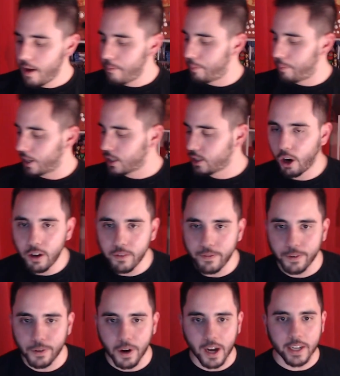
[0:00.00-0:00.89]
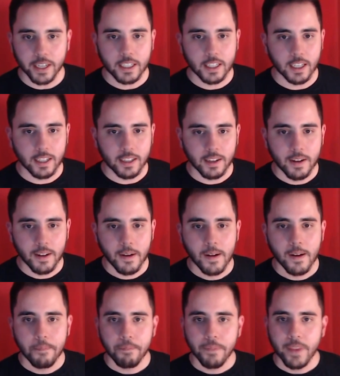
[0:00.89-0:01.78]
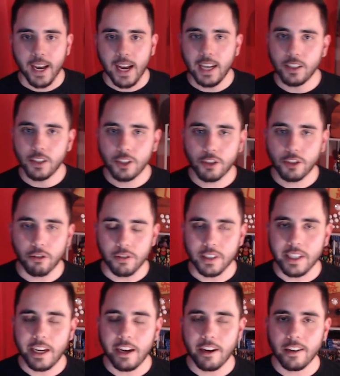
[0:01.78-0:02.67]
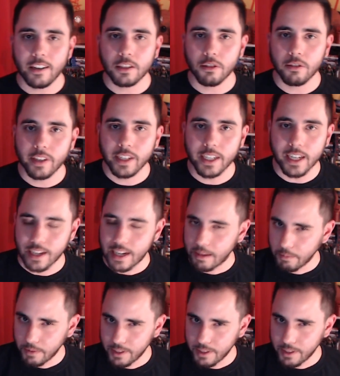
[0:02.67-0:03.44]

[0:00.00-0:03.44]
but Code Veronica has a certain character in it named